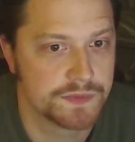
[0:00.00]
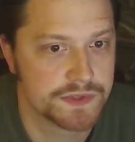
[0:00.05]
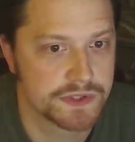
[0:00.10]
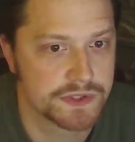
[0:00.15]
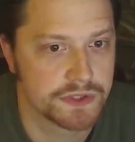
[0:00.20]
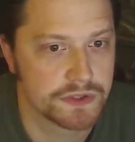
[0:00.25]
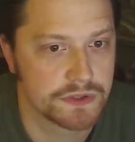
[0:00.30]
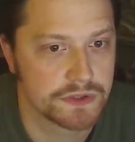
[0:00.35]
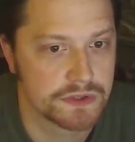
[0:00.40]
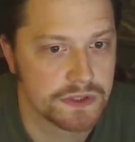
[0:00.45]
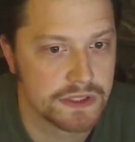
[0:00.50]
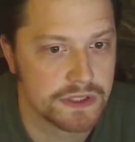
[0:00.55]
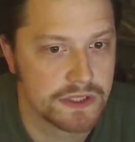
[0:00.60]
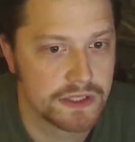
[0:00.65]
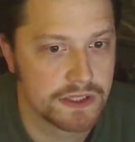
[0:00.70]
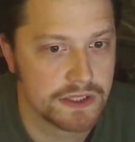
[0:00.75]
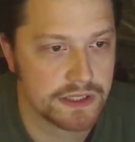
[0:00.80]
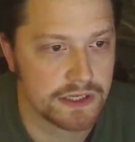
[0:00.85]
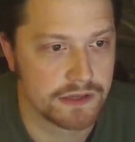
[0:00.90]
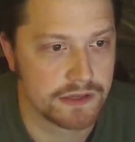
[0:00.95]
So
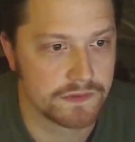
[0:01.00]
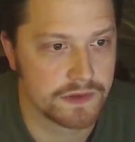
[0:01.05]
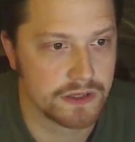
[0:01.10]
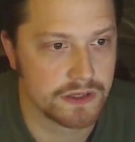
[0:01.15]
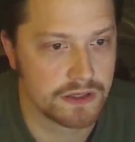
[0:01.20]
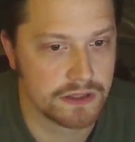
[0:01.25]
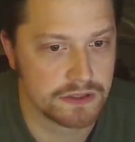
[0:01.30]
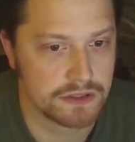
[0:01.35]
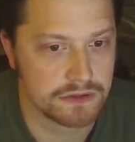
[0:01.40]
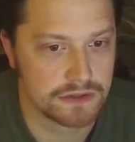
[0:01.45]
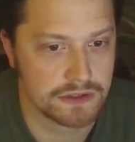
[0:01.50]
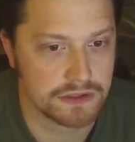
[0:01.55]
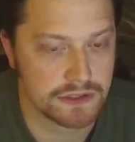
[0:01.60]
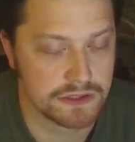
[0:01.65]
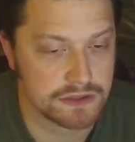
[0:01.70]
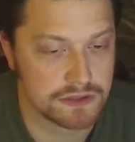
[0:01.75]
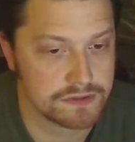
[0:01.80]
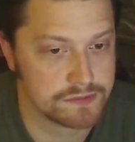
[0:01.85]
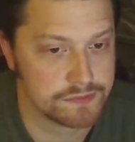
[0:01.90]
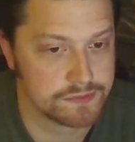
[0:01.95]
I've got
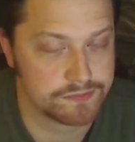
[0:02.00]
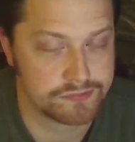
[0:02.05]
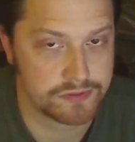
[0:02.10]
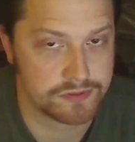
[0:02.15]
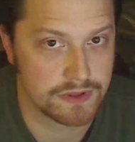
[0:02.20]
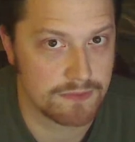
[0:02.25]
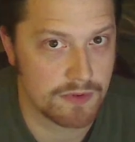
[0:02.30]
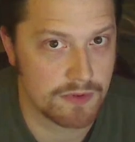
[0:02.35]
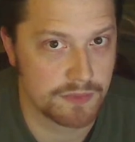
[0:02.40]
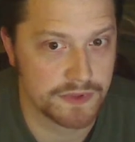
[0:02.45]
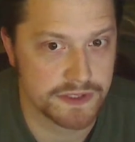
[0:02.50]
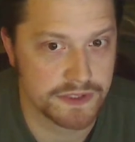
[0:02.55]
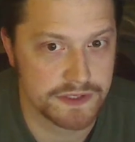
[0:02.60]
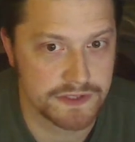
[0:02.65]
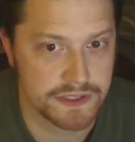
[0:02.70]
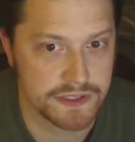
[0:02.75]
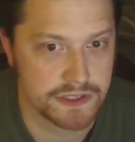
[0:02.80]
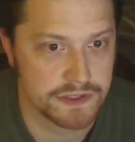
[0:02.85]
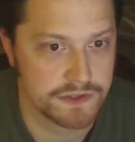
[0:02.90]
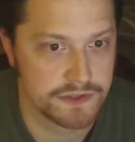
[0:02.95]
uh, probably
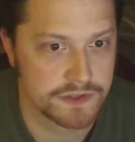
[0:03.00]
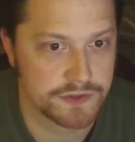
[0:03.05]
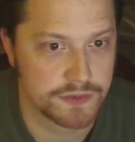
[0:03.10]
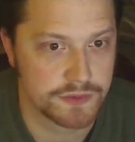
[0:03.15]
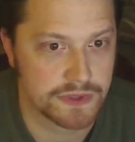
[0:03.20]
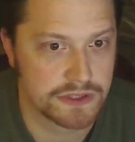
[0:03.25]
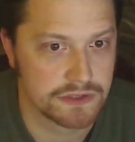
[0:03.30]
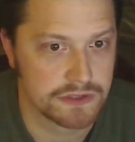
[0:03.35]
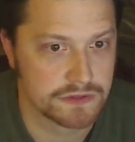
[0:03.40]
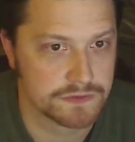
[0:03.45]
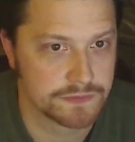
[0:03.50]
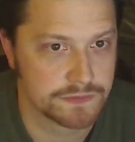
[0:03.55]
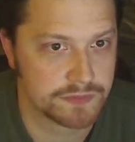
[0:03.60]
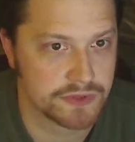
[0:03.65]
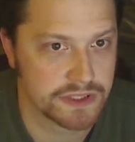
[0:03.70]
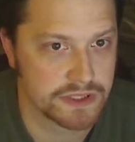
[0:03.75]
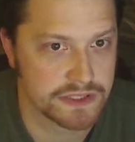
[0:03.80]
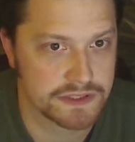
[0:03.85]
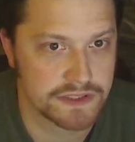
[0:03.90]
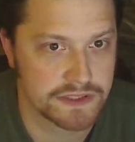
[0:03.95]
10 to 12
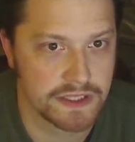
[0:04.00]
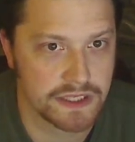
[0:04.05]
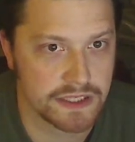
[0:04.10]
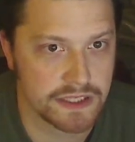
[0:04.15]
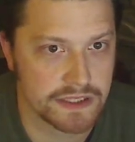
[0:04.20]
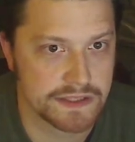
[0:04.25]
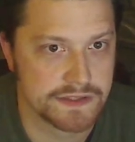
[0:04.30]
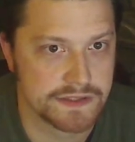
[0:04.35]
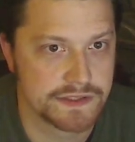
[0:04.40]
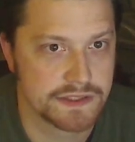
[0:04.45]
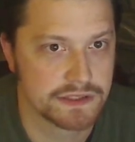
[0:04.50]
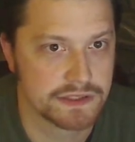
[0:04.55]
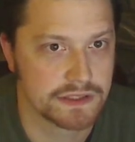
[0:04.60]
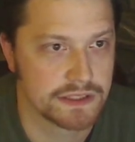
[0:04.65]
plus guides.